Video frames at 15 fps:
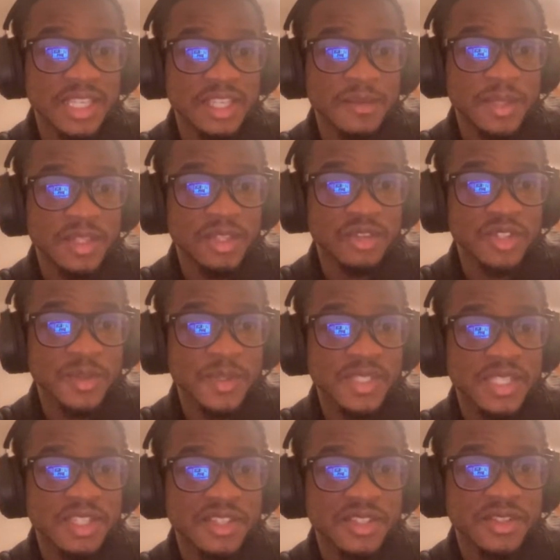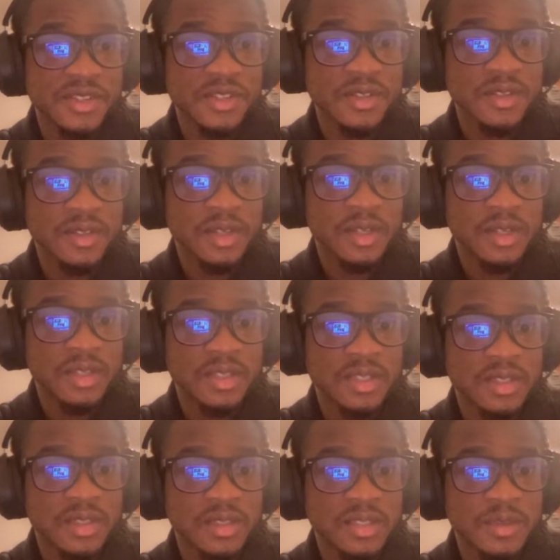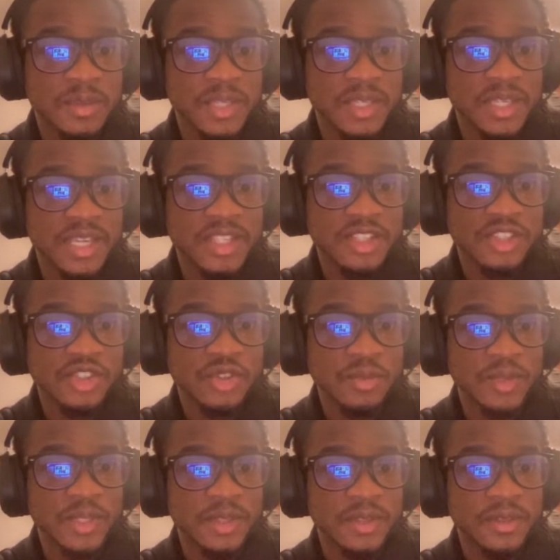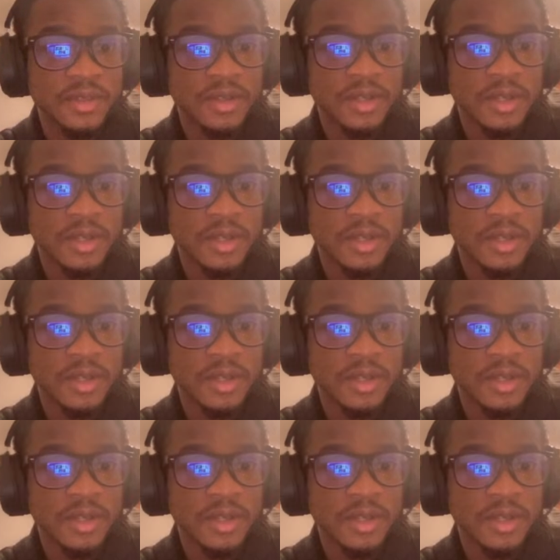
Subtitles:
him in those positions to be a catch and shoot player.